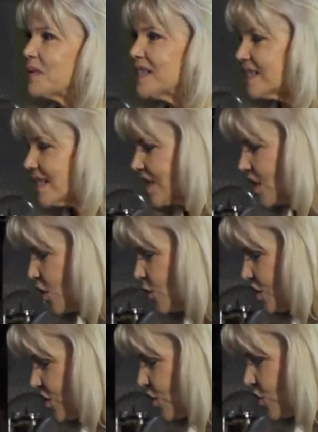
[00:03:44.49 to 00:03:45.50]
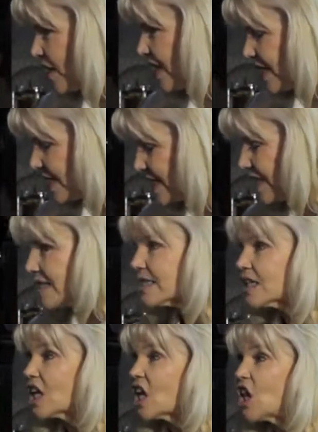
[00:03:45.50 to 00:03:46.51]
pieces in the whole store is this
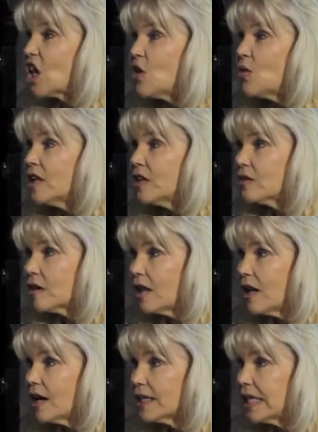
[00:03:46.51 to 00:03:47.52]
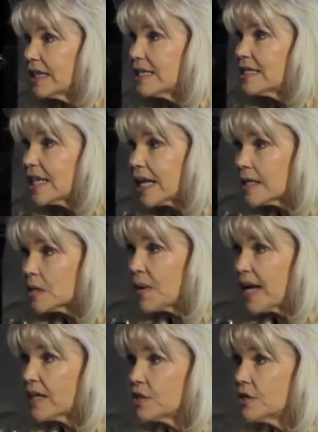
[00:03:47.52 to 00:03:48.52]
colonial clock. Now, this dates
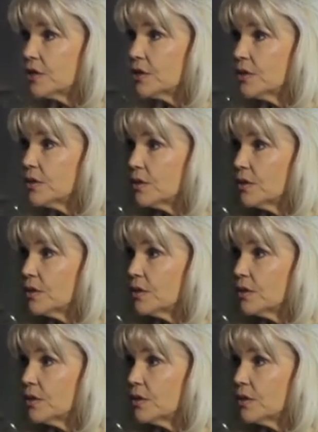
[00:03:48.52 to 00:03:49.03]
back to